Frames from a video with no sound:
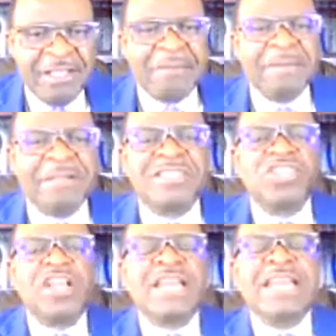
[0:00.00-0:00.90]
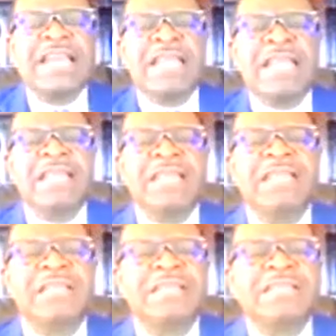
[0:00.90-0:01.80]
but suddenly
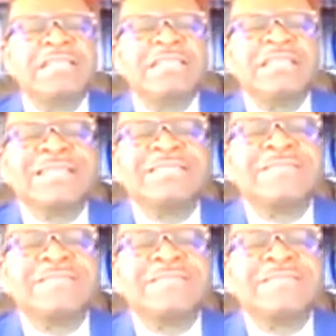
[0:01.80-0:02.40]
she doesn't